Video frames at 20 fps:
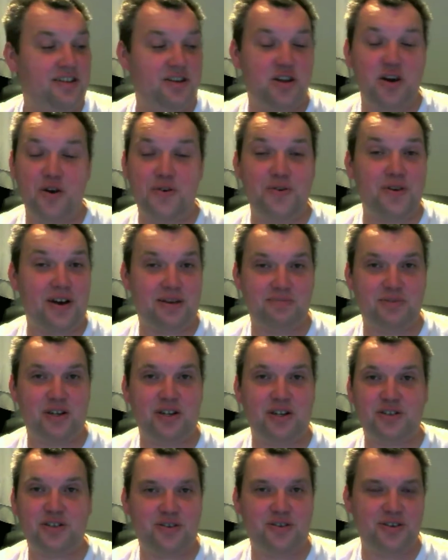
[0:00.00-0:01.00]
No, I'm
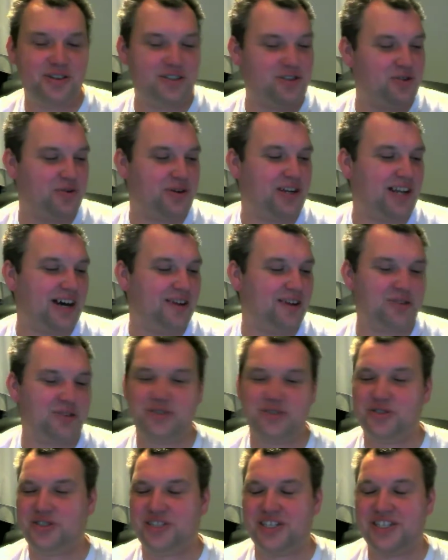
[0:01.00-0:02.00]
not going to allow you
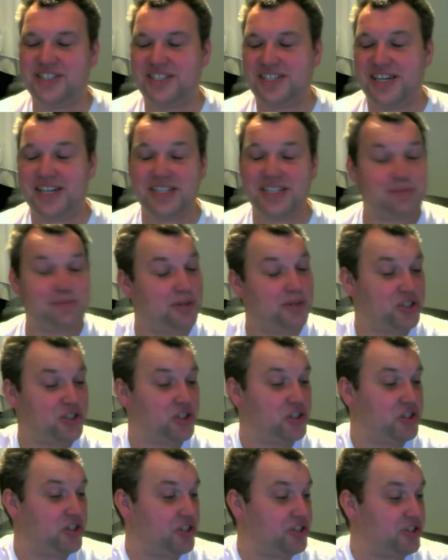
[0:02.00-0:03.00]
to send text
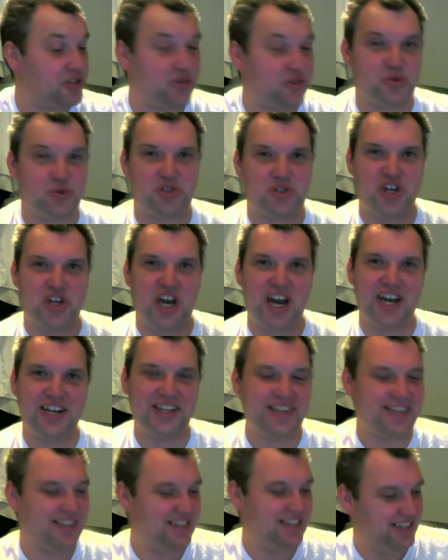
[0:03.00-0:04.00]
messages to
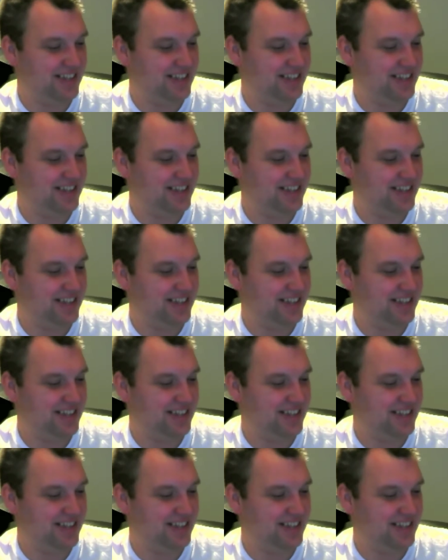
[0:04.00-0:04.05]
China.